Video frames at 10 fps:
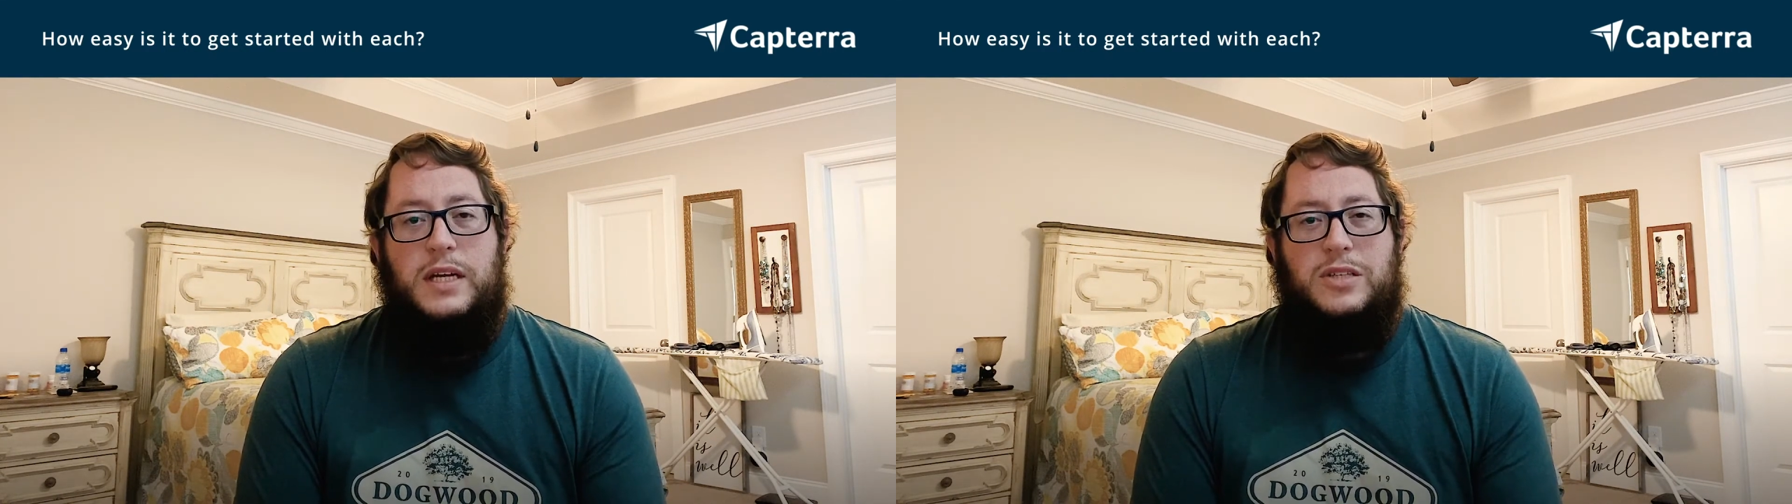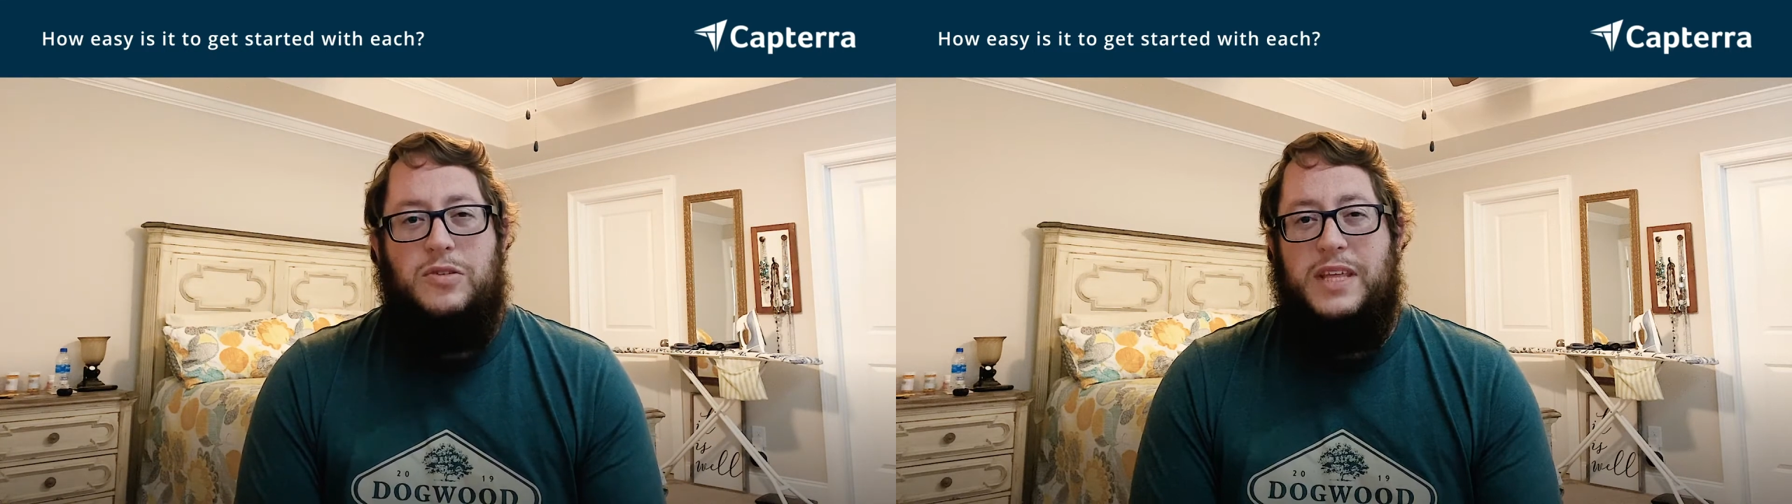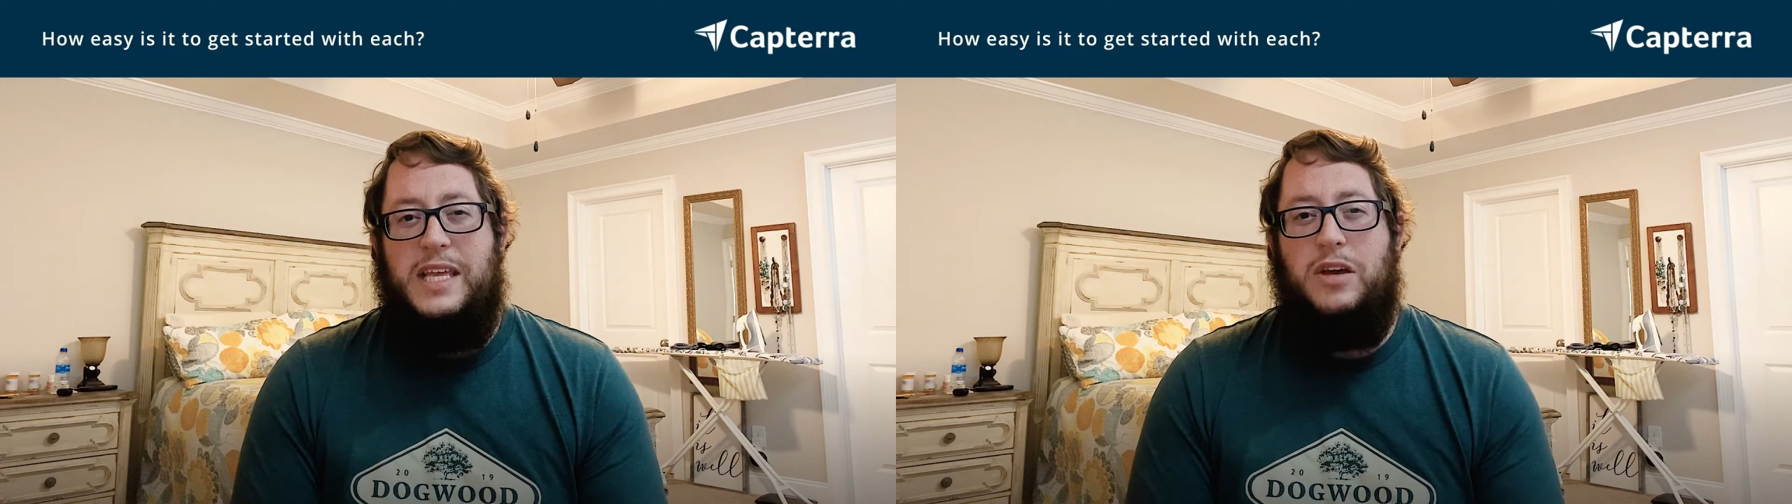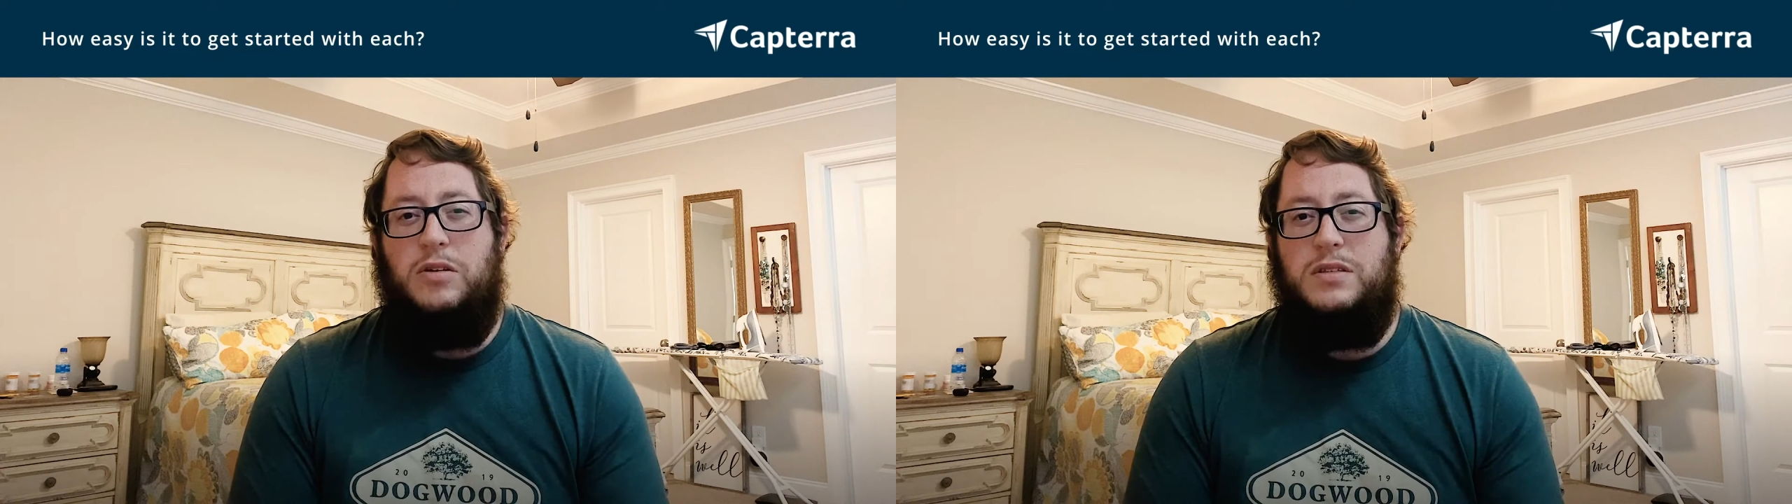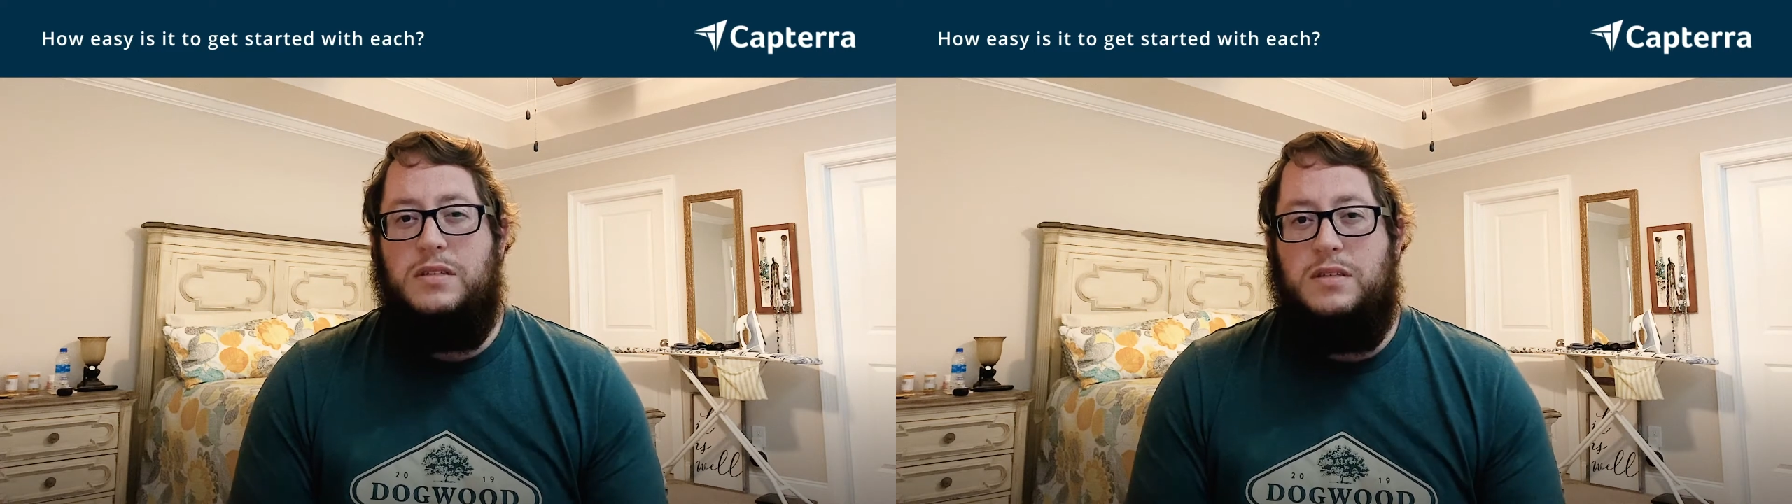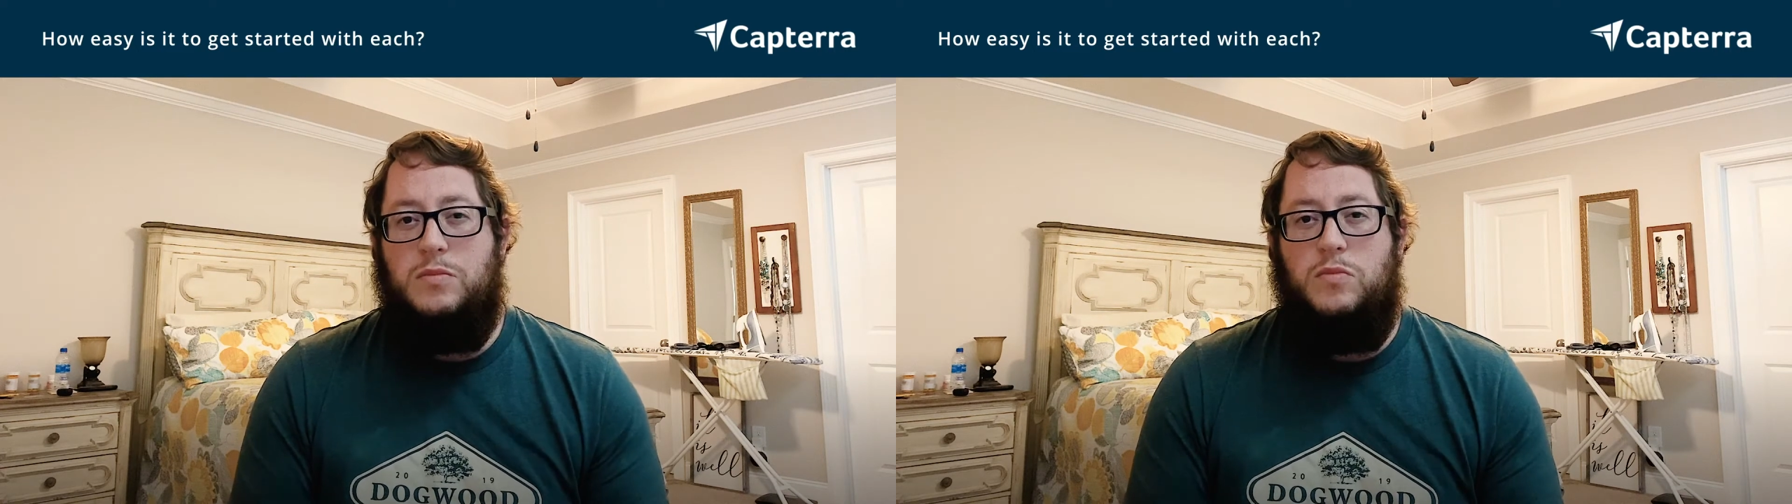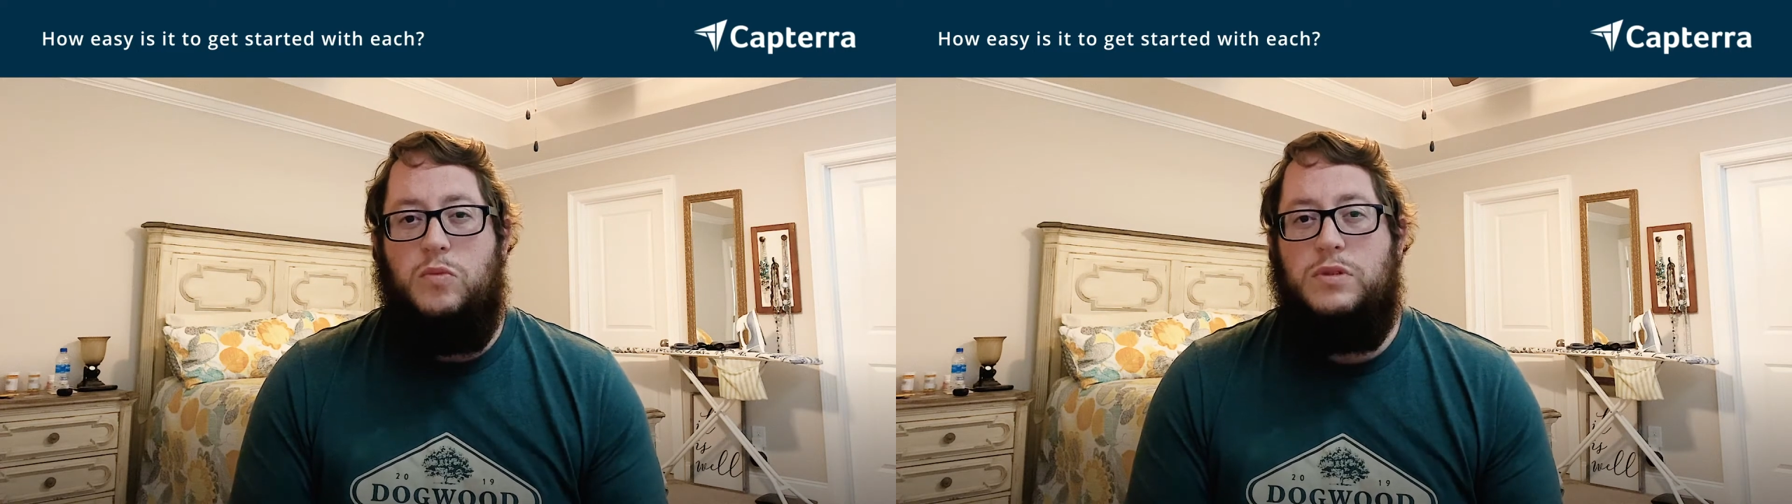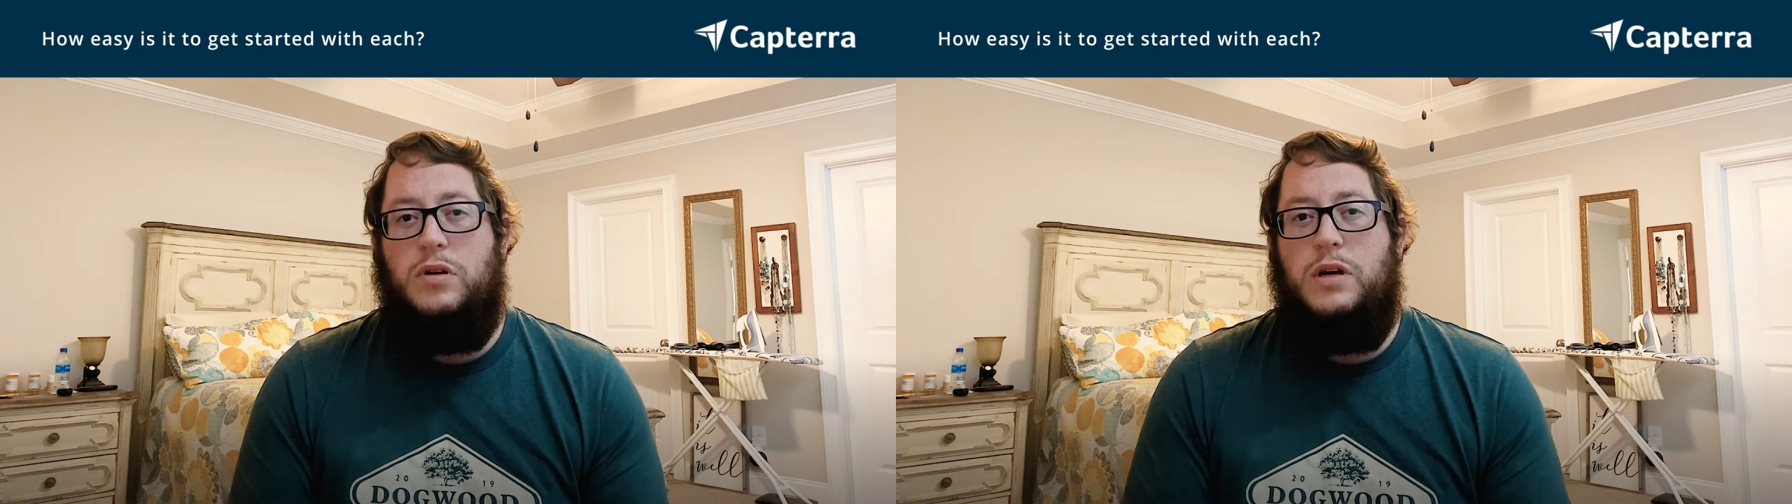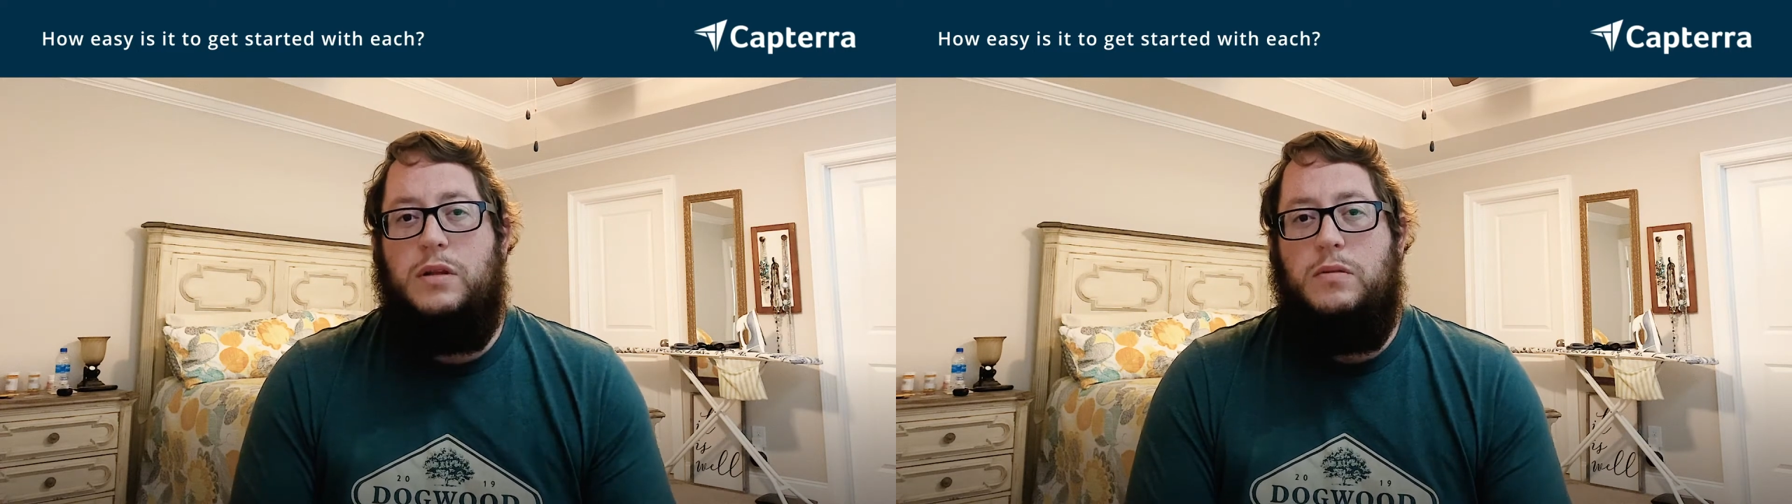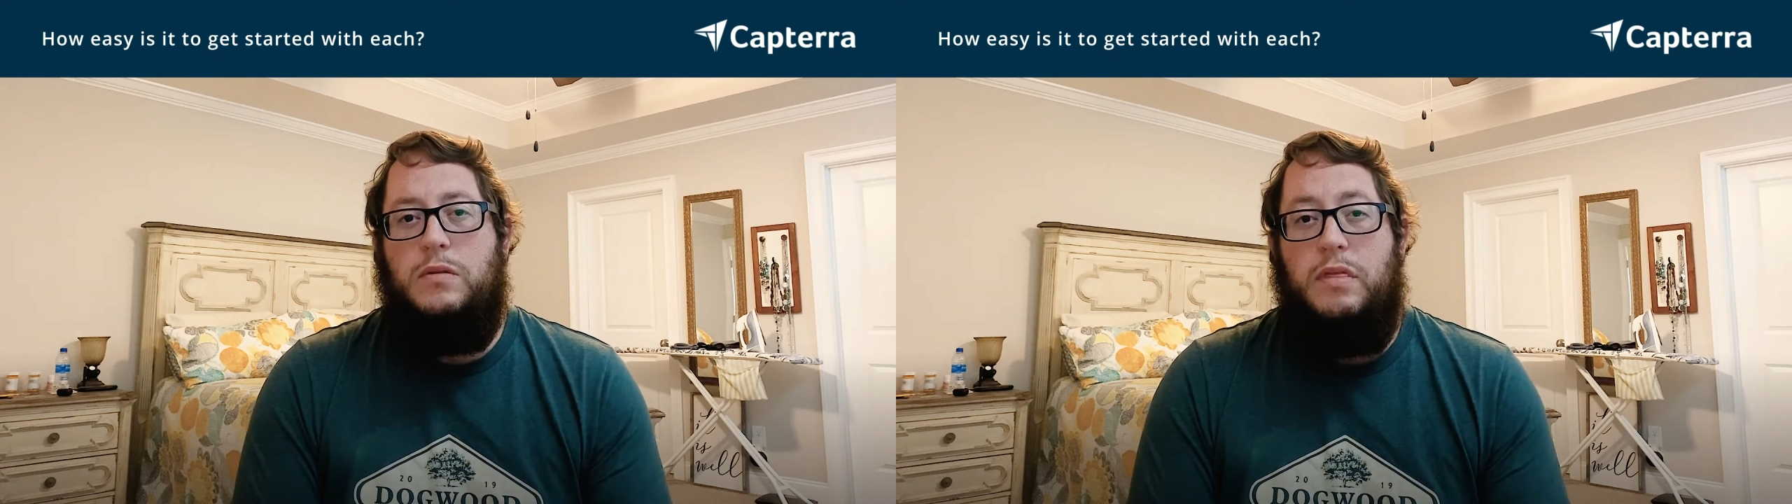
So the ecosystem was already